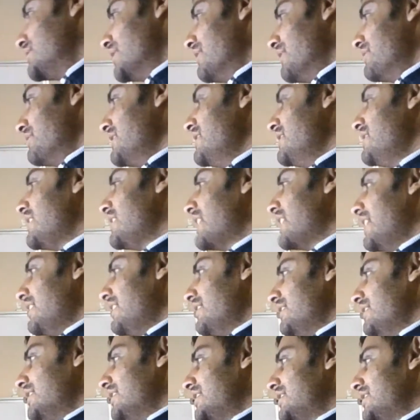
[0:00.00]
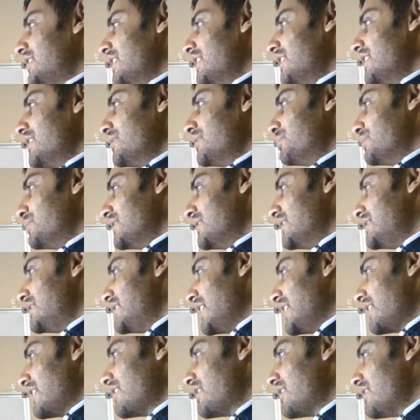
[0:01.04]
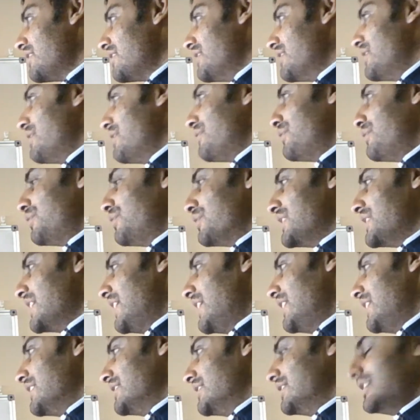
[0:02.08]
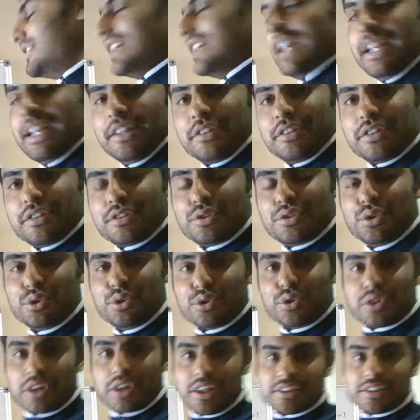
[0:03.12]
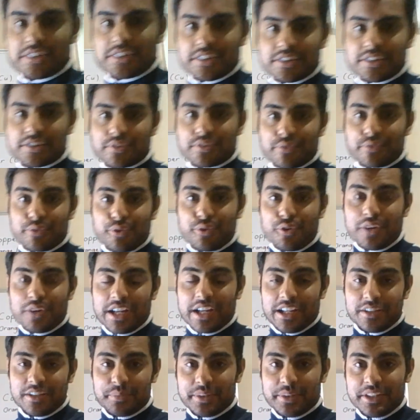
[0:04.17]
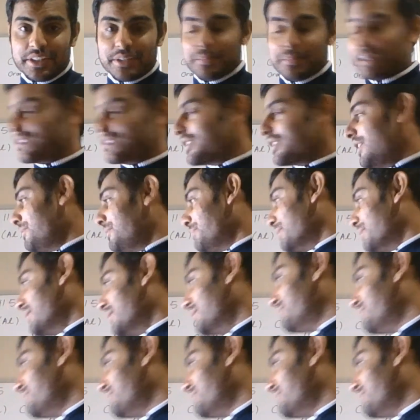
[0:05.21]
I've indicated this here with a tick for the iron and 2 crosses for aluminium and copper.